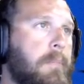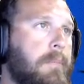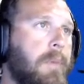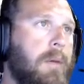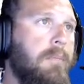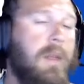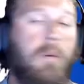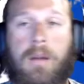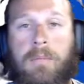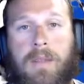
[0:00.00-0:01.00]
but
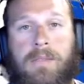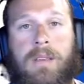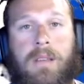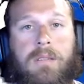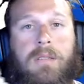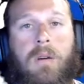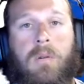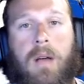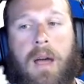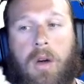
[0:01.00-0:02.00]
anyway, that's it. So
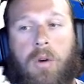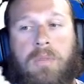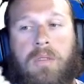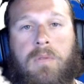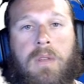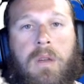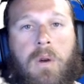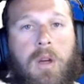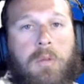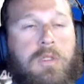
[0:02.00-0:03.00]
I hope this video
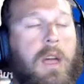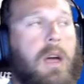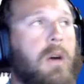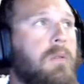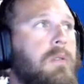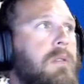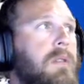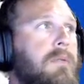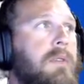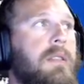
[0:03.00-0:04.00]
helped you out.
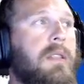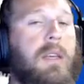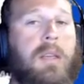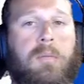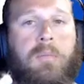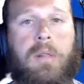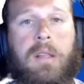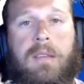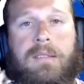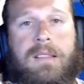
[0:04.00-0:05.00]
If it did,
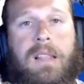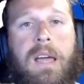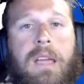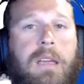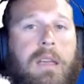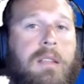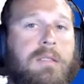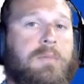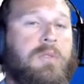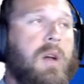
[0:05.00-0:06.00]
please like and
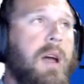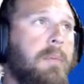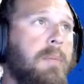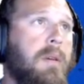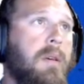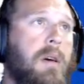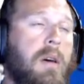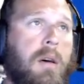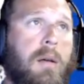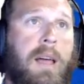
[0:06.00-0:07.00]
subscribe,
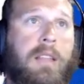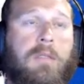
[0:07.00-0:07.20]
uh, like the